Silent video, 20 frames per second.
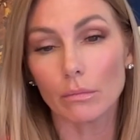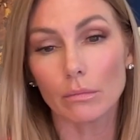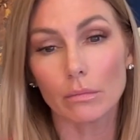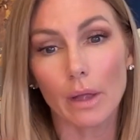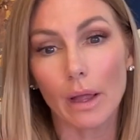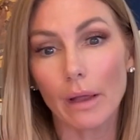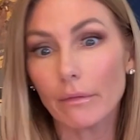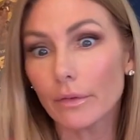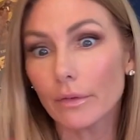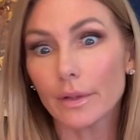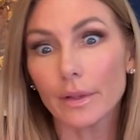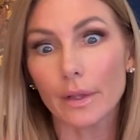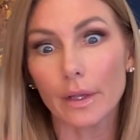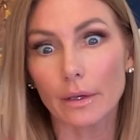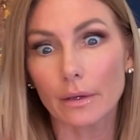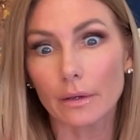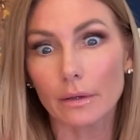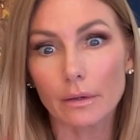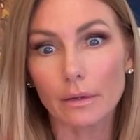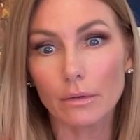
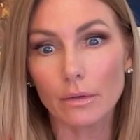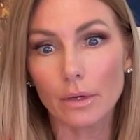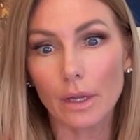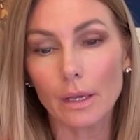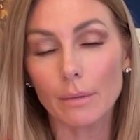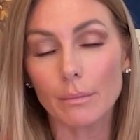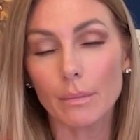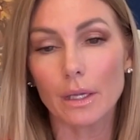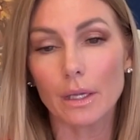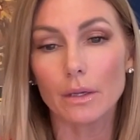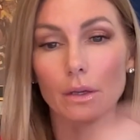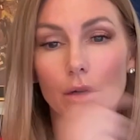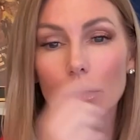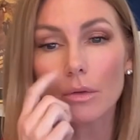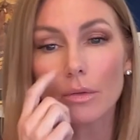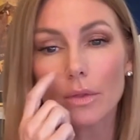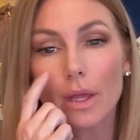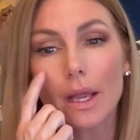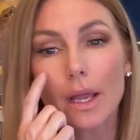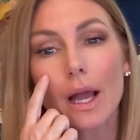everything, you name it,
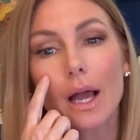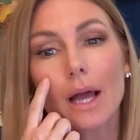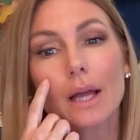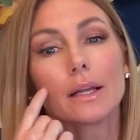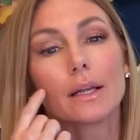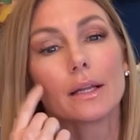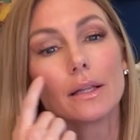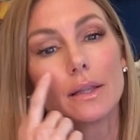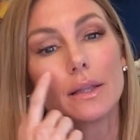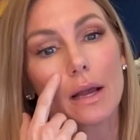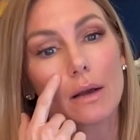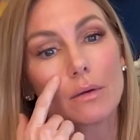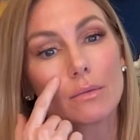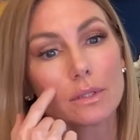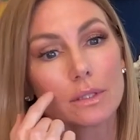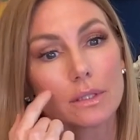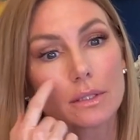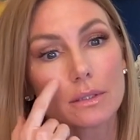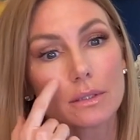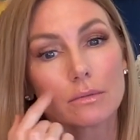they had it, and that
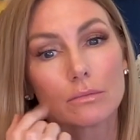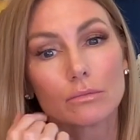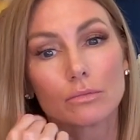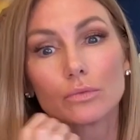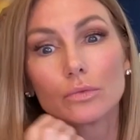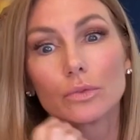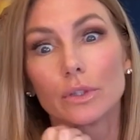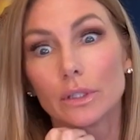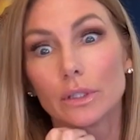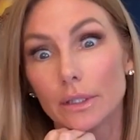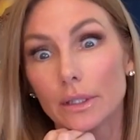was really